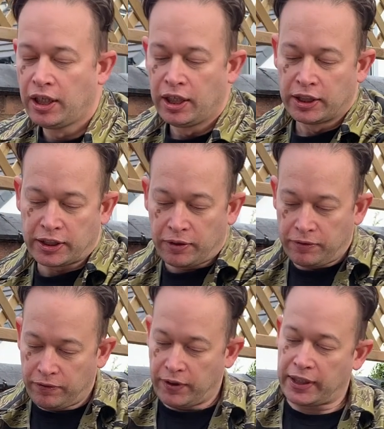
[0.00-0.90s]
So,
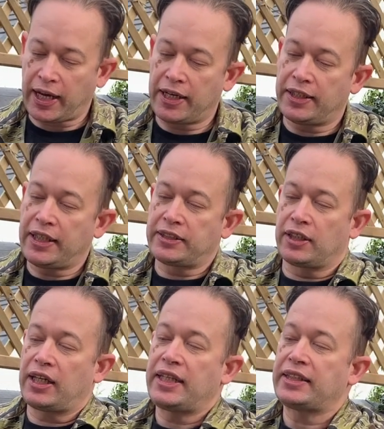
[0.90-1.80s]
again, these are
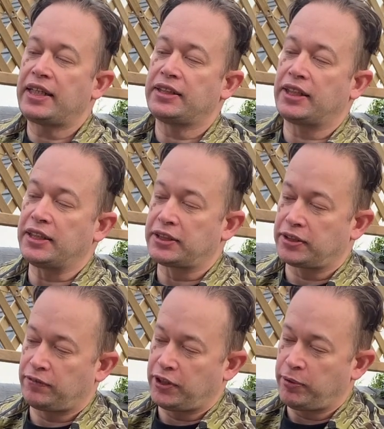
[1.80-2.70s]
late 80s
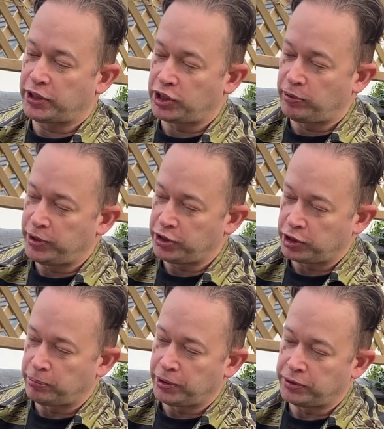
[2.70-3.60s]
US Army
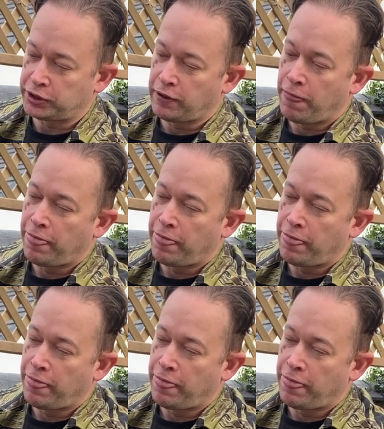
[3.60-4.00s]
jungle boots.